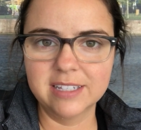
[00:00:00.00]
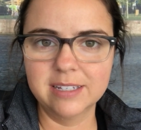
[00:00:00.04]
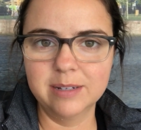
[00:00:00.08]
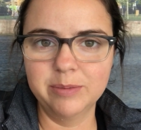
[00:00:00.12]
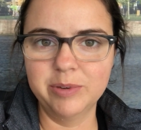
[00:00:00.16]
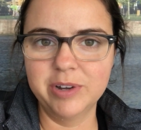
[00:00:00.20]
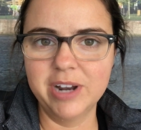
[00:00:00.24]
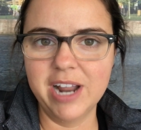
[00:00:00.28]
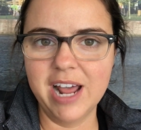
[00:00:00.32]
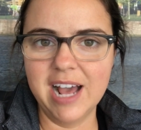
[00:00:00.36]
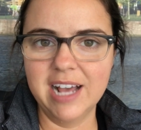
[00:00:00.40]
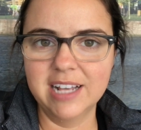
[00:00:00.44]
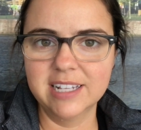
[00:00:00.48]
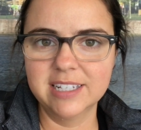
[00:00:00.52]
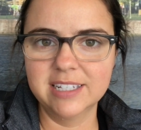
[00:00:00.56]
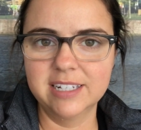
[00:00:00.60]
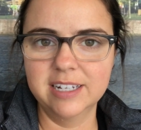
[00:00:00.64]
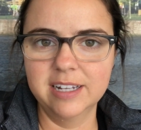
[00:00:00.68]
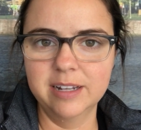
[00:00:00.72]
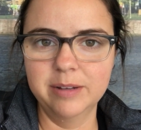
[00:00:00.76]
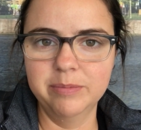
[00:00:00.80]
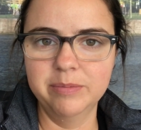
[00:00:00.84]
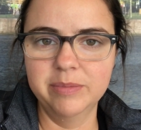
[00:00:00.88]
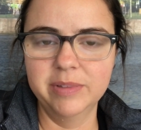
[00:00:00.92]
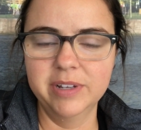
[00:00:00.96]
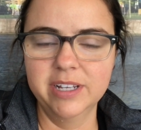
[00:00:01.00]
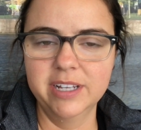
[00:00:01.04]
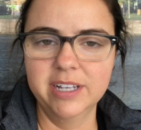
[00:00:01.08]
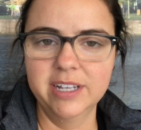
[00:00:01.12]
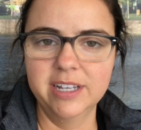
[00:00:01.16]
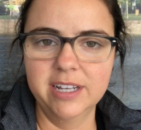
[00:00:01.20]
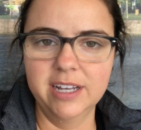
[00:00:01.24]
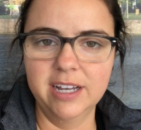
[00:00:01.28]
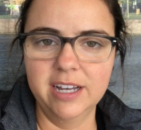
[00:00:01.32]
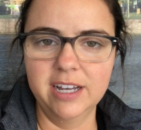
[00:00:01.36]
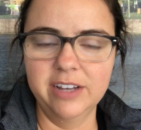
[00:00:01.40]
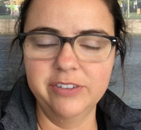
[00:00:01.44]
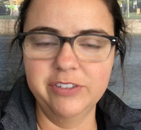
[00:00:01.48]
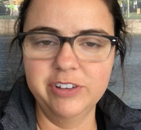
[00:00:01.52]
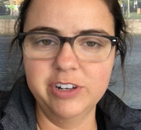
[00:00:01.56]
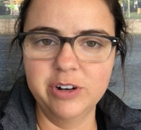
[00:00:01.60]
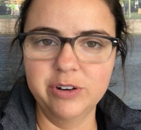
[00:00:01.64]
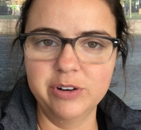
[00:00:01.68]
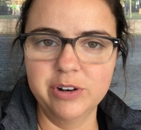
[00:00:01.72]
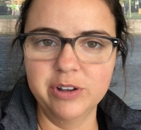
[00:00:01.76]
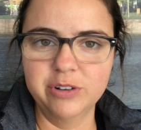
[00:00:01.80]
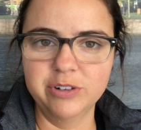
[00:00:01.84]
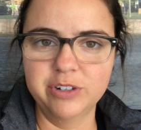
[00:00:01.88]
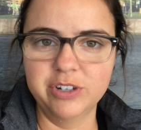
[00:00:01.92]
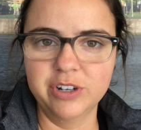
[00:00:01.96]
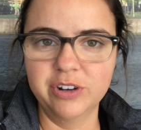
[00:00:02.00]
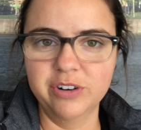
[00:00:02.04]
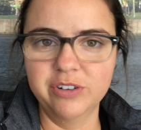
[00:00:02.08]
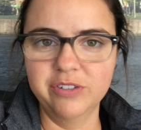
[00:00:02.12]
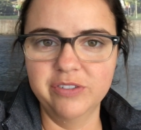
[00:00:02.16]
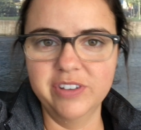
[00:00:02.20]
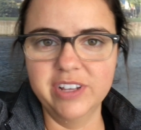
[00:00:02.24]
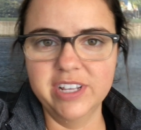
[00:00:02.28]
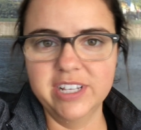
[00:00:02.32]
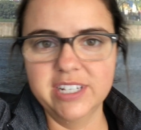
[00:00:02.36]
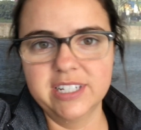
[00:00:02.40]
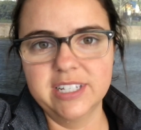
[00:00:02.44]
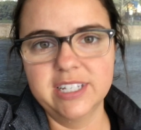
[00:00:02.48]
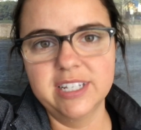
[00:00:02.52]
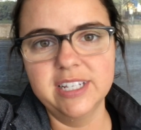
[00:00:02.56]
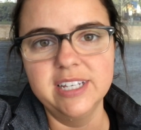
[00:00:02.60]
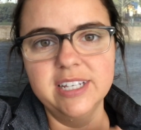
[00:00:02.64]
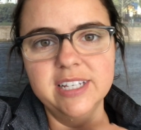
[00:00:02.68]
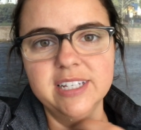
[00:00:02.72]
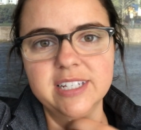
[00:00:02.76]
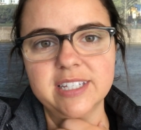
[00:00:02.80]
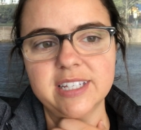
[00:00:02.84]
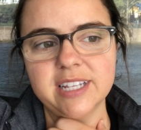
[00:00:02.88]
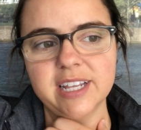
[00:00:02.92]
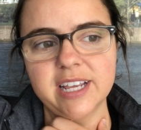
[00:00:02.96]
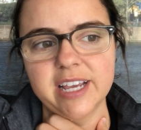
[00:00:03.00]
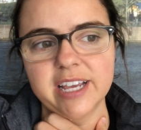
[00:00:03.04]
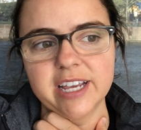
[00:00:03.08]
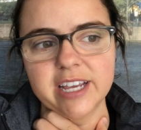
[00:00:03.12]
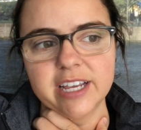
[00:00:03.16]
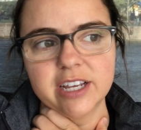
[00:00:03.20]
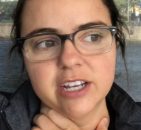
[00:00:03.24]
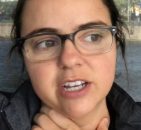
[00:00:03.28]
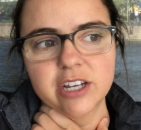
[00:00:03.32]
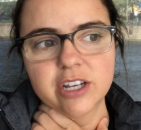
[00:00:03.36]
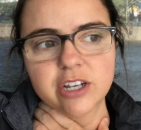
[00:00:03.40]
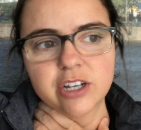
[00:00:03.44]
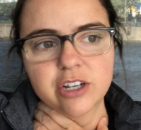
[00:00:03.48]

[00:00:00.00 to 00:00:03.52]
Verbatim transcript: Someone asked him, uh, if you don't know Tone Vays, he is a